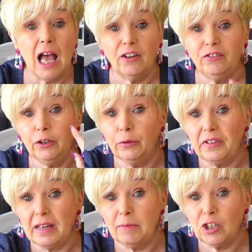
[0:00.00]
A few of
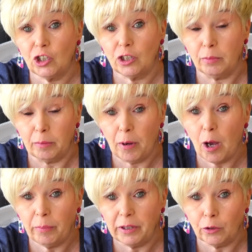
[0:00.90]
the images will be
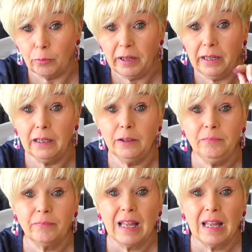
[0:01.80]
popping up here.